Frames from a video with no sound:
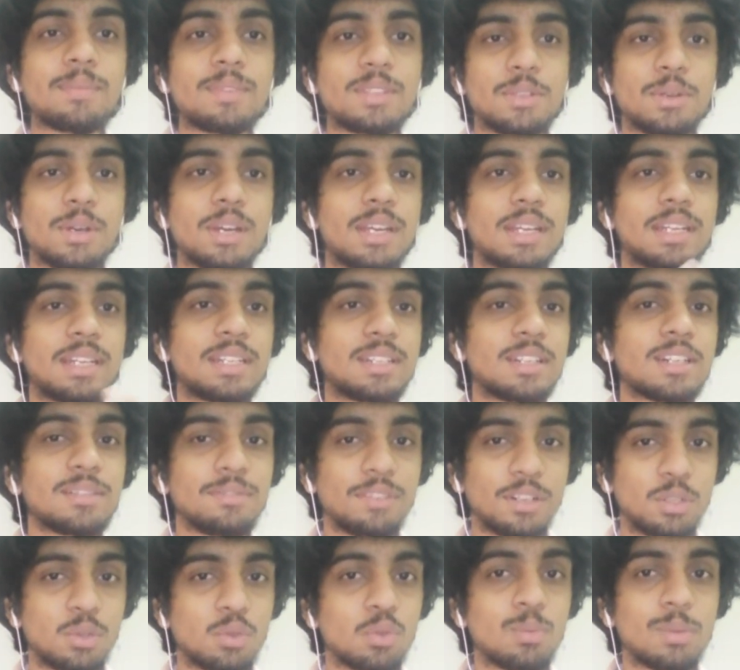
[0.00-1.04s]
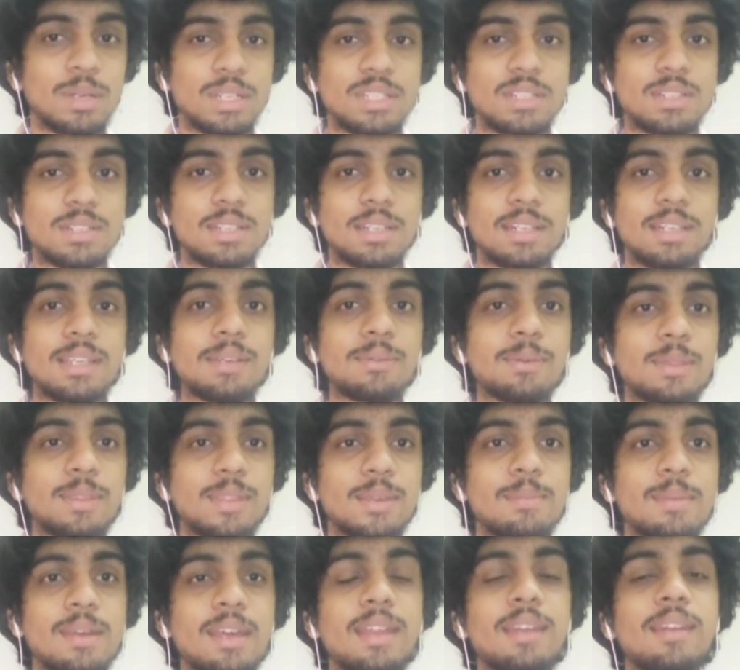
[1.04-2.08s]
So I interned for two months nearly with
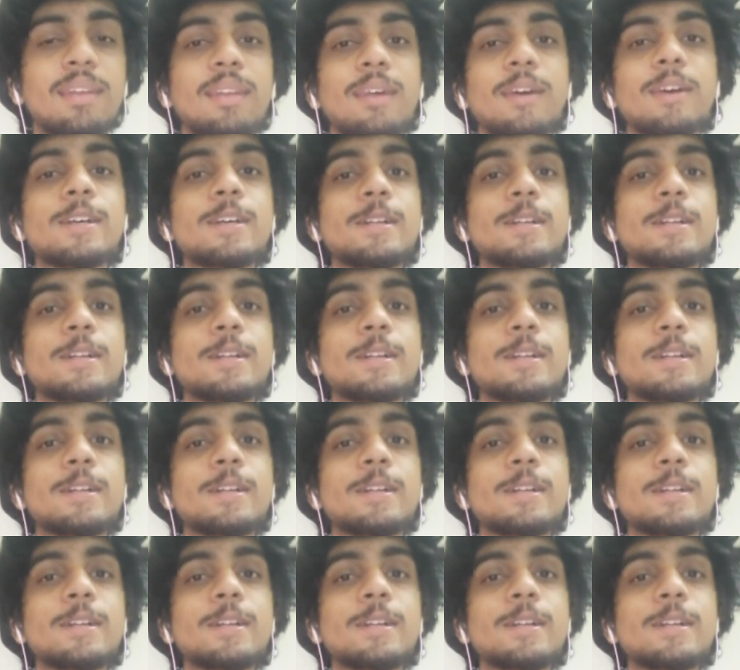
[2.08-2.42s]
them, and